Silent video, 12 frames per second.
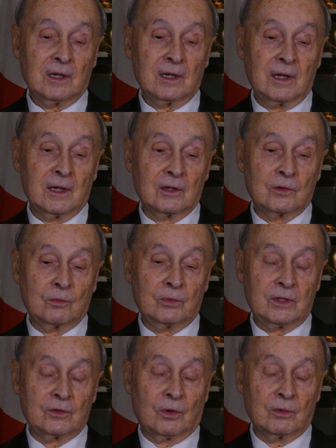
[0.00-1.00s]
and
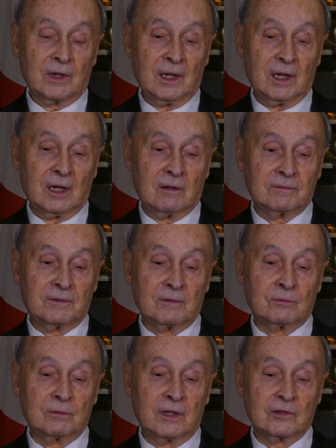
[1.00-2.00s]
we don't have
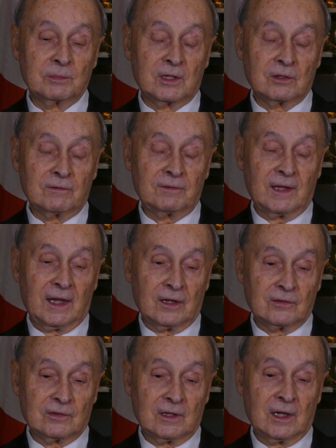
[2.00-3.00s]
regimental
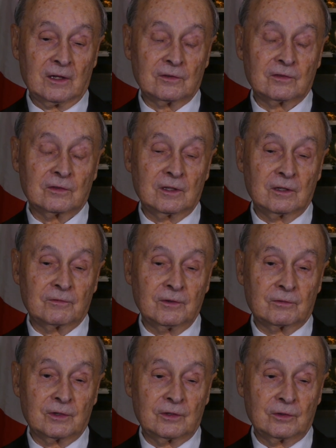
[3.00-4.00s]
flags as the
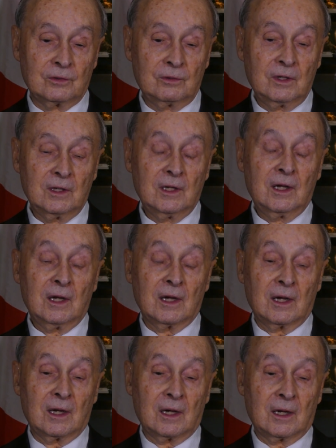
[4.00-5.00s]
infantry do.
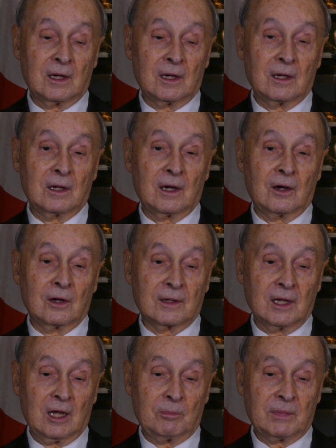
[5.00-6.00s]
Uh, our
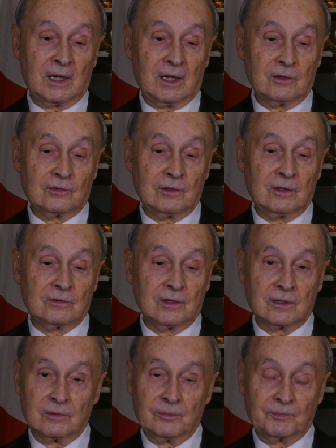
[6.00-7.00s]
cap badge is
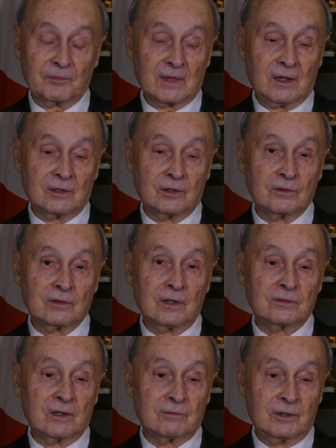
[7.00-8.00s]
it, and it
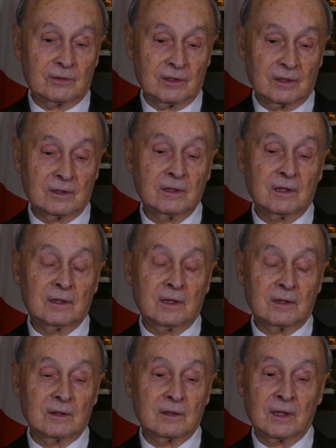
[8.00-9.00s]
says everything.
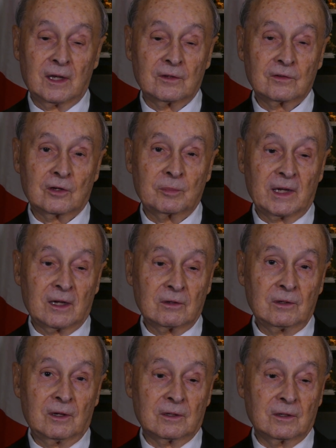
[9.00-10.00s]
That is our
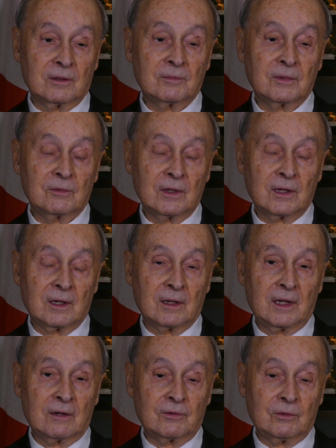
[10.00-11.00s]
battle honor
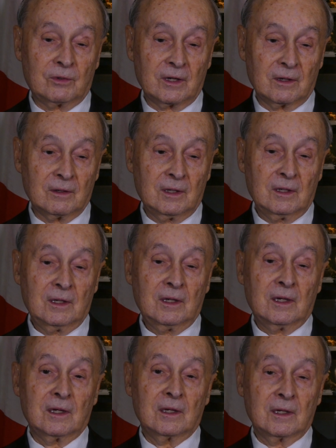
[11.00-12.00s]
uh, everywhere.
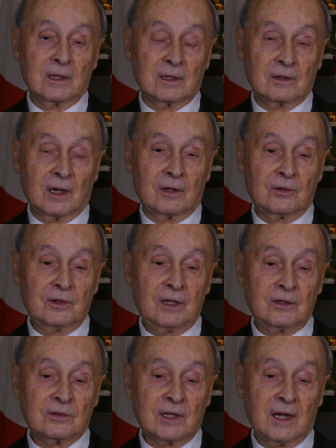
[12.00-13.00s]
And
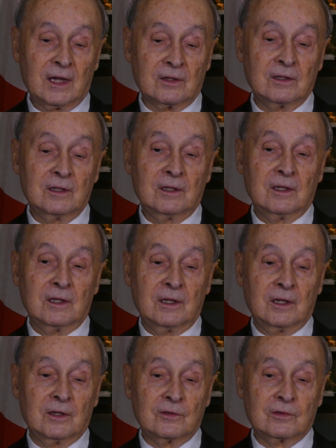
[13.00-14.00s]
underneath that
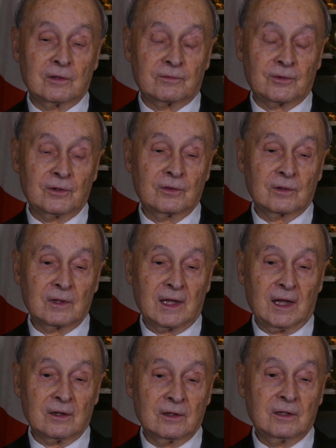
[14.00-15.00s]
is further
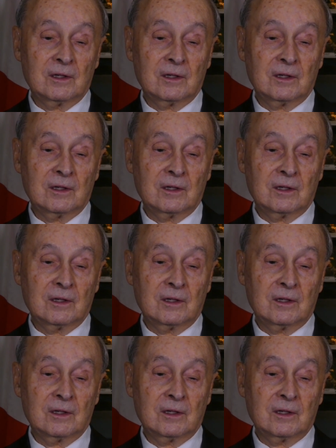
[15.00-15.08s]
Latin,